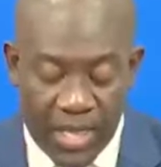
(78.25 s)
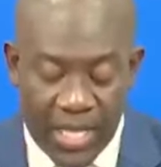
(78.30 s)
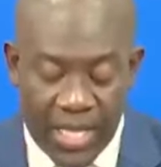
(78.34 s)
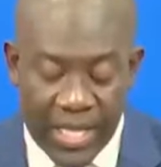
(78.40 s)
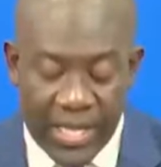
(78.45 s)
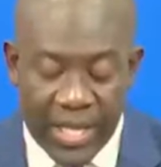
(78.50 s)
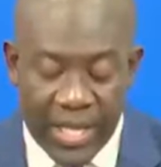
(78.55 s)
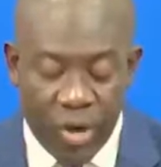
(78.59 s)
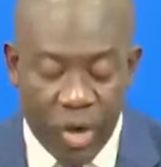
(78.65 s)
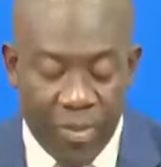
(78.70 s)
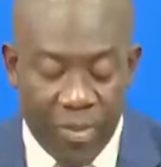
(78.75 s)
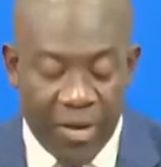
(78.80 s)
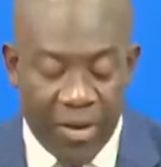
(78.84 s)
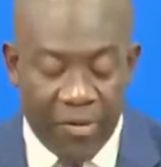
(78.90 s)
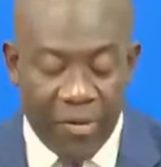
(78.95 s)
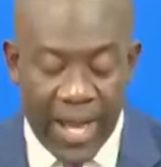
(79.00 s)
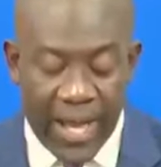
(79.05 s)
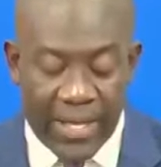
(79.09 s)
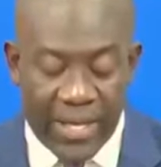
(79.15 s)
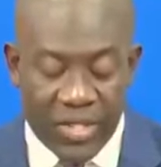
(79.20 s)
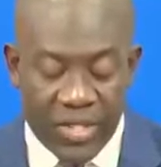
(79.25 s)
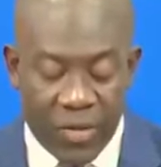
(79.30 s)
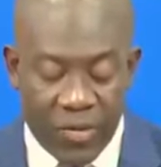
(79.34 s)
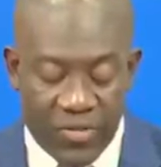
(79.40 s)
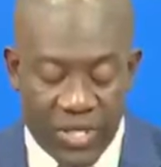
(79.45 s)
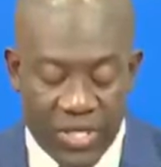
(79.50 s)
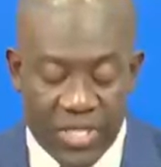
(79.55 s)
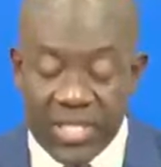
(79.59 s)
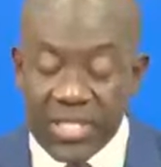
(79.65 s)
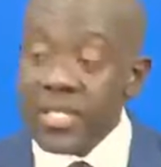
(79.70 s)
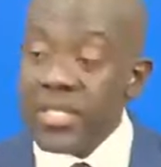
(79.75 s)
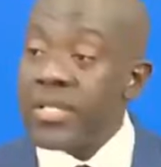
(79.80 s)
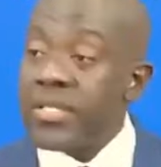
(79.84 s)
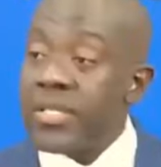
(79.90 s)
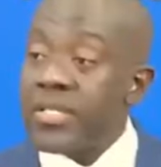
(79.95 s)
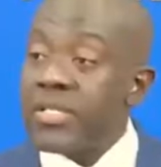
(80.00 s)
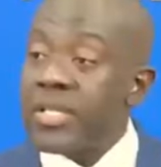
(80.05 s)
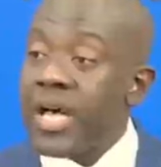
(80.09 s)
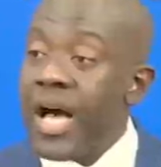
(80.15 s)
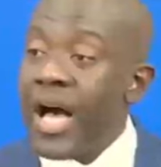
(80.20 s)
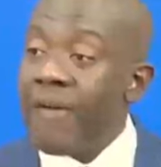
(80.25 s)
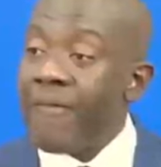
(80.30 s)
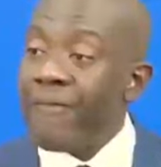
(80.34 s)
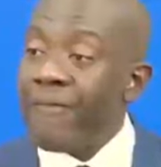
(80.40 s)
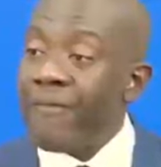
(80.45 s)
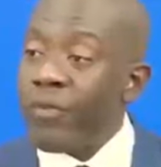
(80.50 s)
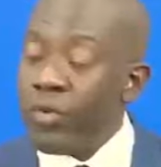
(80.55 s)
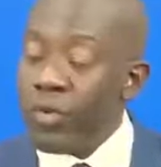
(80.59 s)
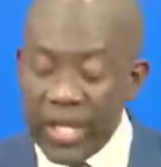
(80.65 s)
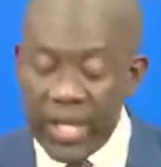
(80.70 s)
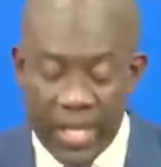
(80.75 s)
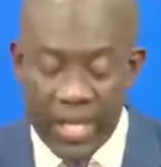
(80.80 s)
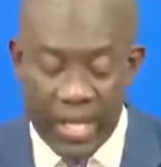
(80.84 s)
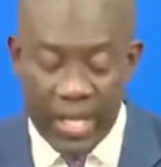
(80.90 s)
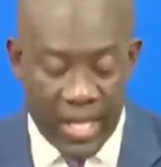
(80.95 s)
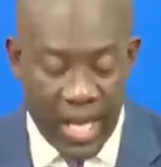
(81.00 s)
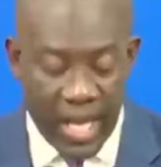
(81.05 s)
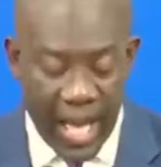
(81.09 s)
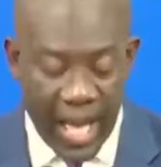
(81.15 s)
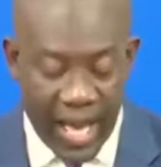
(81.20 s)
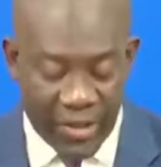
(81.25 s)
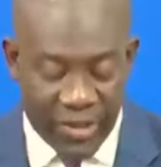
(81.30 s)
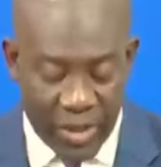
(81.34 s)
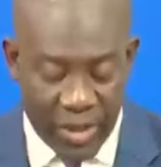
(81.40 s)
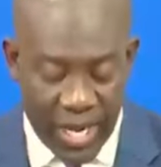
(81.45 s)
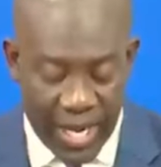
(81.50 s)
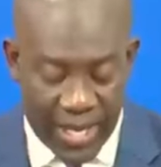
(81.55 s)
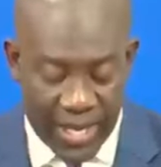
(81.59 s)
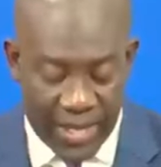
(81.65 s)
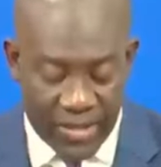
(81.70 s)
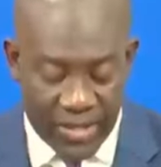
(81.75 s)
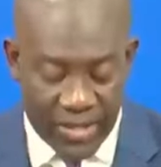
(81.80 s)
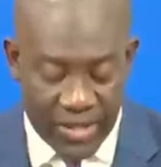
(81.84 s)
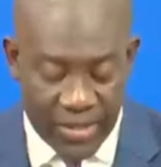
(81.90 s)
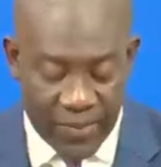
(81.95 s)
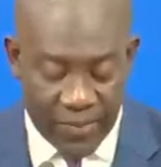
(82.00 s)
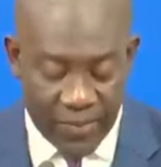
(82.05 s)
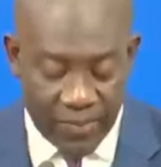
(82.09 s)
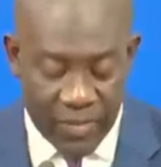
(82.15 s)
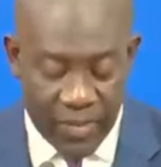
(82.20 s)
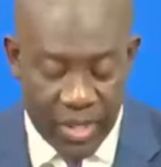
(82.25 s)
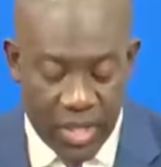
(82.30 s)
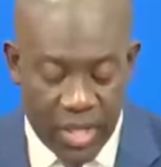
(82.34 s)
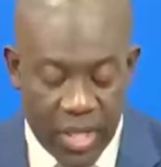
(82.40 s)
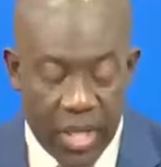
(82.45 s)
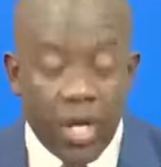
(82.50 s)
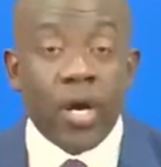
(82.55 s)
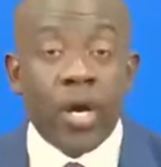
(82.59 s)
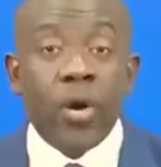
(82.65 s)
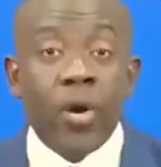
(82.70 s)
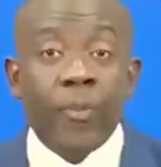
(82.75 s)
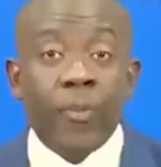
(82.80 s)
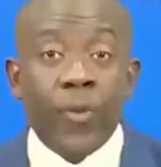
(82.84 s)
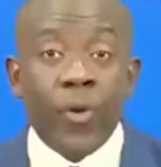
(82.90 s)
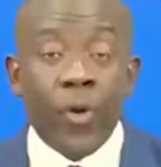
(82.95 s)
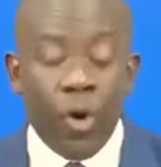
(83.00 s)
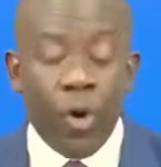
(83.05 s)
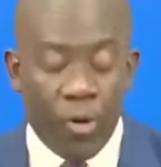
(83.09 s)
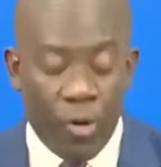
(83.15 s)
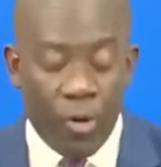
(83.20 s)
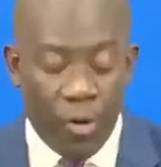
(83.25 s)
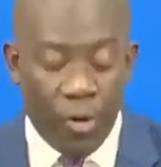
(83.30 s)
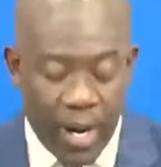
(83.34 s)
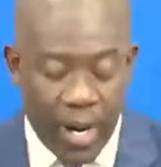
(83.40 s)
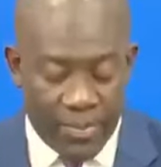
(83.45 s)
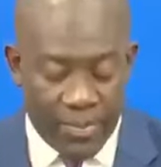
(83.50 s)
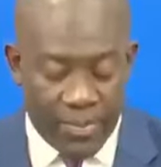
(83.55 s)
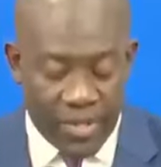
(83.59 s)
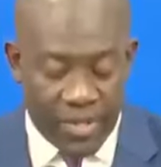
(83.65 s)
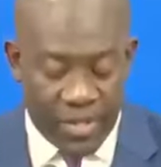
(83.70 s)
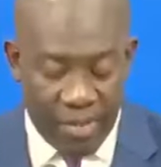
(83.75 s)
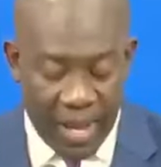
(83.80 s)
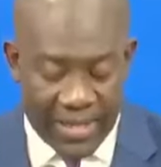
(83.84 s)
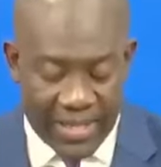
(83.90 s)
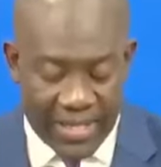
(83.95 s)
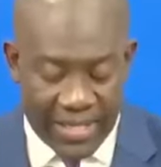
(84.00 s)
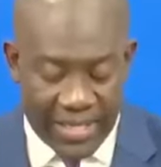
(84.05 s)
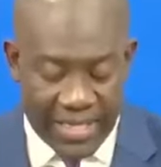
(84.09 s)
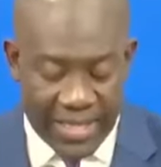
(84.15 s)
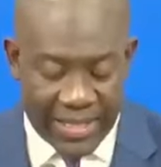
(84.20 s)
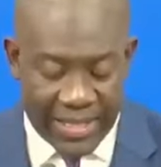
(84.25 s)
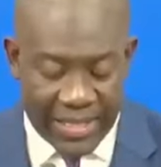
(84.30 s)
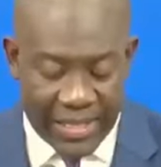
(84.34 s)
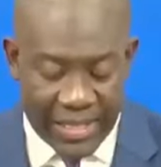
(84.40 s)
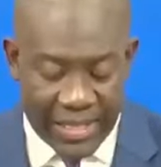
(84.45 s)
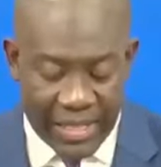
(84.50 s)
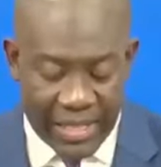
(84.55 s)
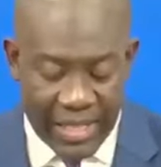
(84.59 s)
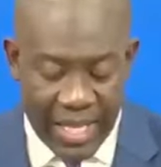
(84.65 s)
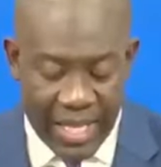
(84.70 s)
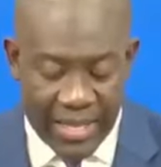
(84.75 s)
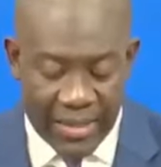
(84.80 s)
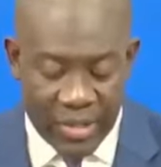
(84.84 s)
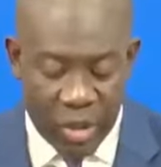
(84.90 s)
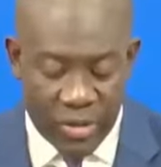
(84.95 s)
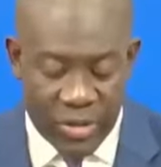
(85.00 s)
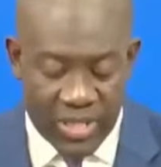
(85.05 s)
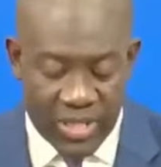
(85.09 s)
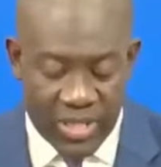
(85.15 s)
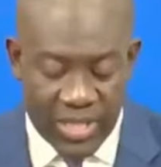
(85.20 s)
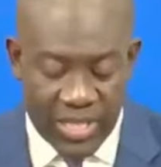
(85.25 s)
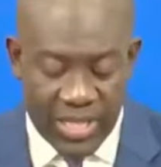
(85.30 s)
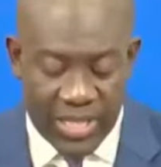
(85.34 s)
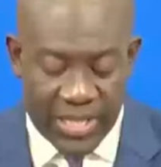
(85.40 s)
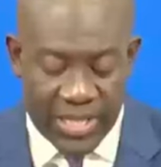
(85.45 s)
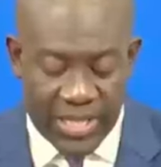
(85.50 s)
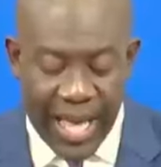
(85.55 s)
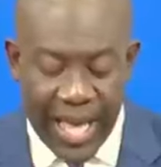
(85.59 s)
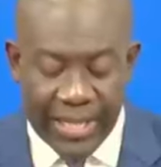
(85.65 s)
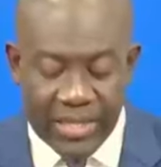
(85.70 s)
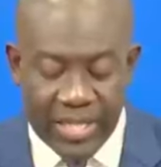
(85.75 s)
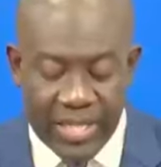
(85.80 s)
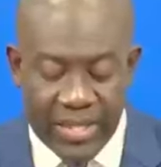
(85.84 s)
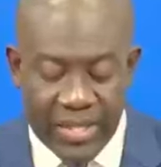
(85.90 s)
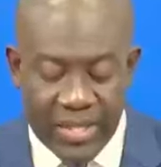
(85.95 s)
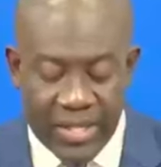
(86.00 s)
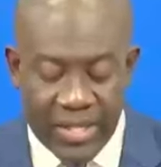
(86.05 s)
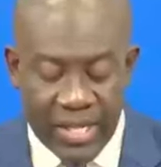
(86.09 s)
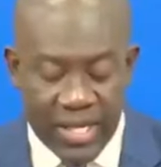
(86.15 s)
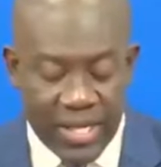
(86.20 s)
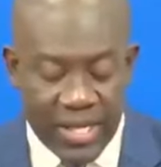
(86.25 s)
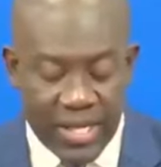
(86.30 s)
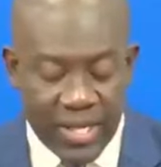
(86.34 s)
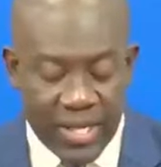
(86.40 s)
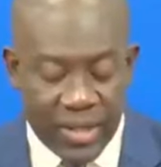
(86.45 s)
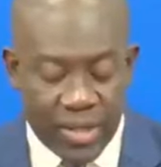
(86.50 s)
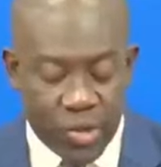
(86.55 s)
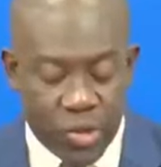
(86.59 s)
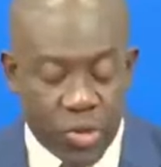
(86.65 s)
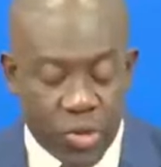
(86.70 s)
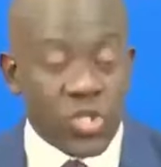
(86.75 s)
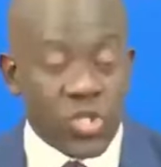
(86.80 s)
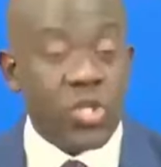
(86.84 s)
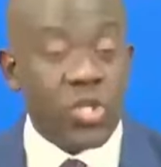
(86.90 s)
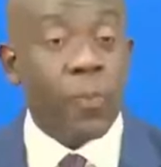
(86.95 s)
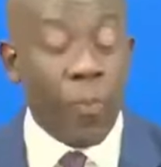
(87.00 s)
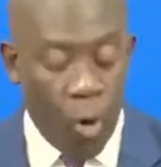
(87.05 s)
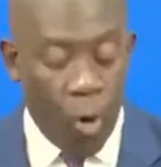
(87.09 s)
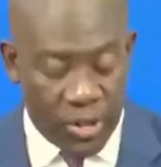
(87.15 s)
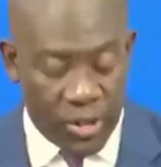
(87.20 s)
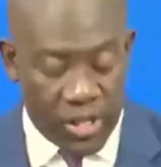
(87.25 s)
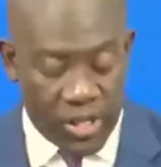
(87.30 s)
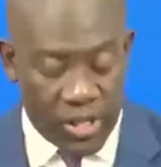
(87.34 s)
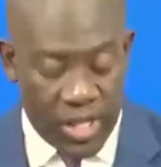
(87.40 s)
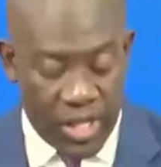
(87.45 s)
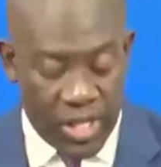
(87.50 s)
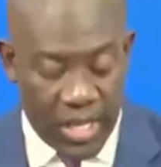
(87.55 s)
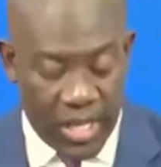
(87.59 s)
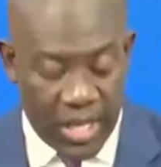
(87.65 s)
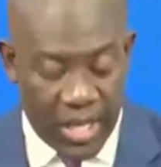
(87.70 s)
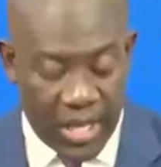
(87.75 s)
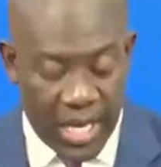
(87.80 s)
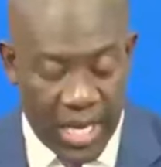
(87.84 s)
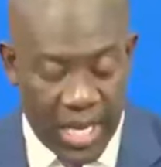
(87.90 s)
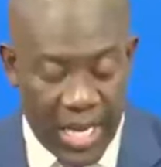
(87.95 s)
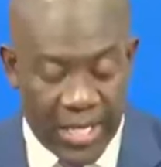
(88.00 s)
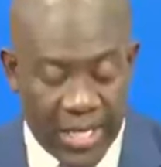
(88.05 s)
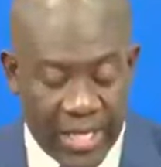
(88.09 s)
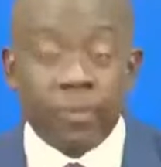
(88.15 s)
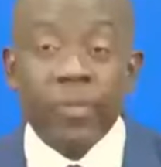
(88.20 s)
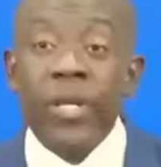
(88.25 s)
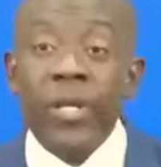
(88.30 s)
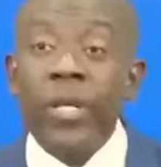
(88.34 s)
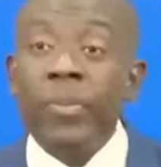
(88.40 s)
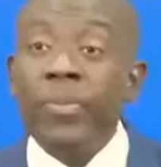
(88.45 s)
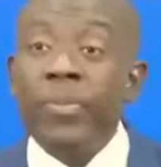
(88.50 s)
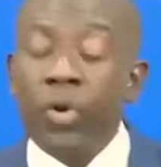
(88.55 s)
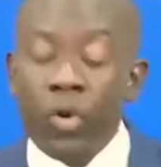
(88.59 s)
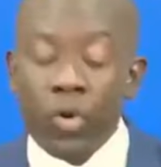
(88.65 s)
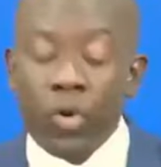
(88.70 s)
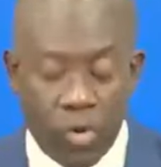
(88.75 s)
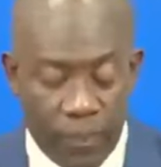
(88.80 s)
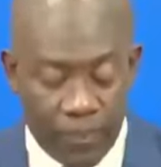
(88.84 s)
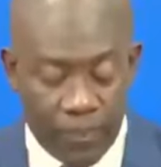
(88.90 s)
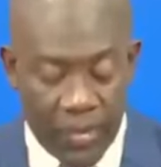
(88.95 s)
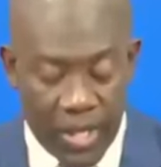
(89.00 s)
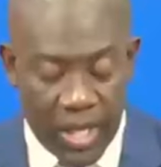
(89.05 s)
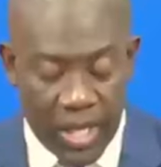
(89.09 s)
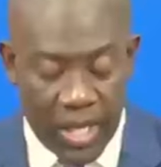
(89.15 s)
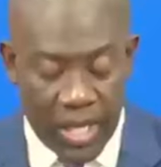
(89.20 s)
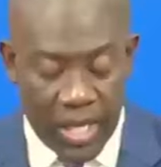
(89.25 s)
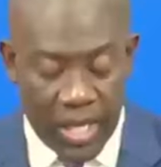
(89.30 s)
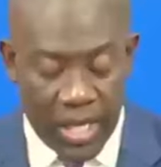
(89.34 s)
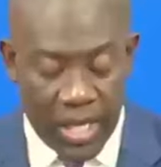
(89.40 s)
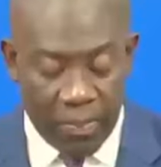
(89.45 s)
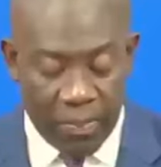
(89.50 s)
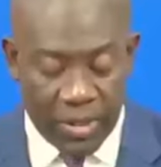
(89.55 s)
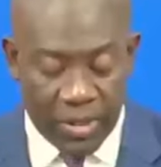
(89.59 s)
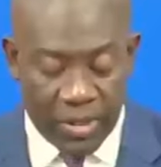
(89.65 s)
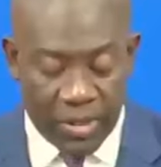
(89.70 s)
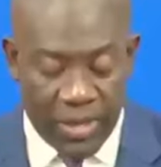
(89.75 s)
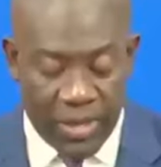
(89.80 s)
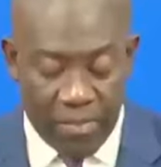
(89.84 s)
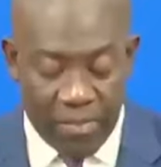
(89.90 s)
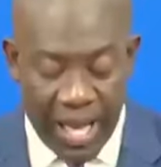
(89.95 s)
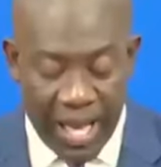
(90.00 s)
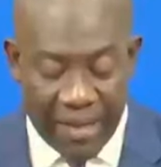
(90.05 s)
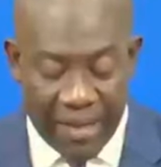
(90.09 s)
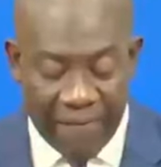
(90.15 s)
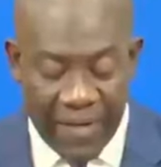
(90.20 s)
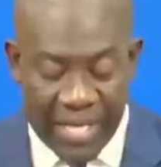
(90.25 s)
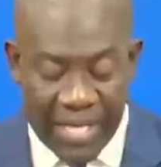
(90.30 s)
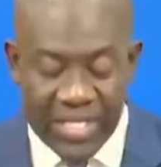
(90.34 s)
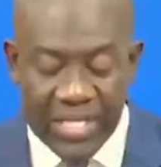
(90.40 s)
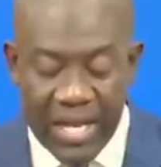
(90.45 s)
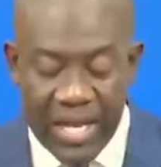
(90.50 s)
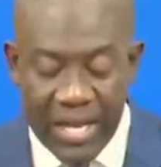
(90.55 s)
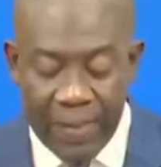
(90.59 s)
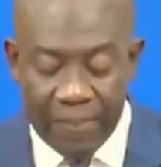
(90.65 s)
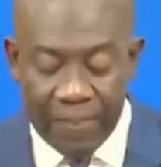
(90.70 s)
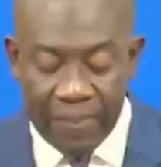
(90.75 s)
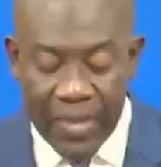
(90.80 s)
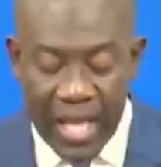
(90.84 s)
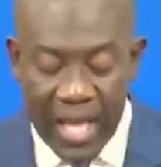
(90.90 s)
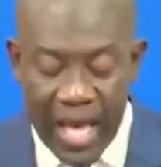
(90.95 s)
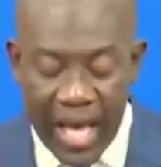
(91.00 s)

that the economic rights of citizens are fully actualized. Programs by state and non-state actors to support the Ghanaian people in building back faster